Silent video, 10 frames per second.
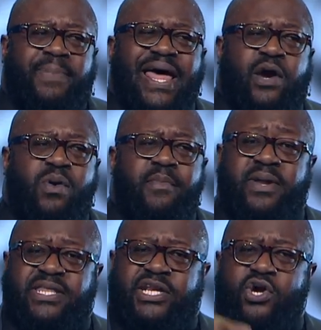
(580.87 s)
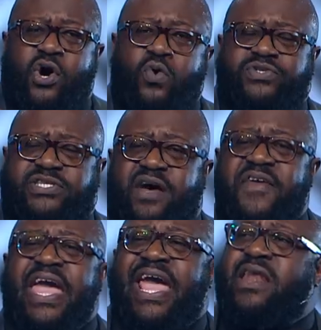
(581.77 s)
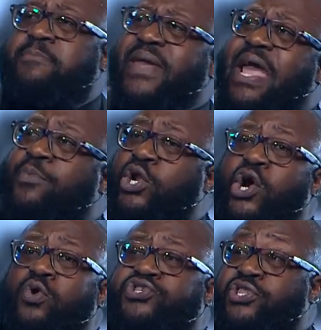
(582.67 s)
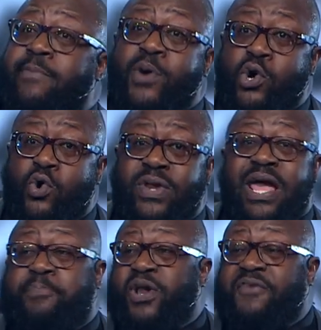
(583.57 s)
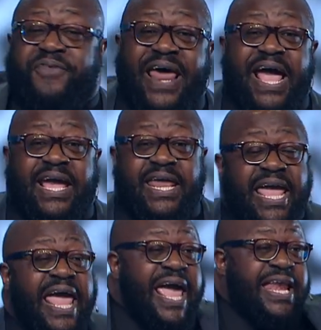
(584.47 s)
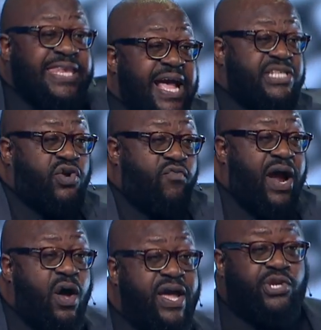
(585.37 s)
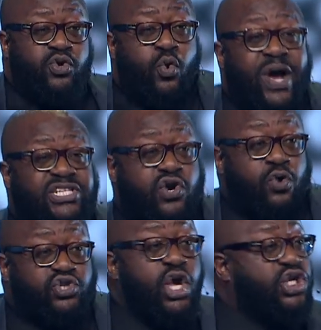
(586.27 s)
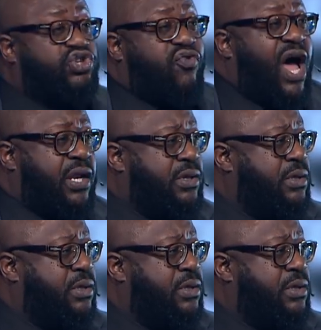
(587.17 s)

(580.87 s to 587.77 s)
black women, but then your own stuff, and to be able to go to the moon and put a flag in it and dance around and do the West Coast strut.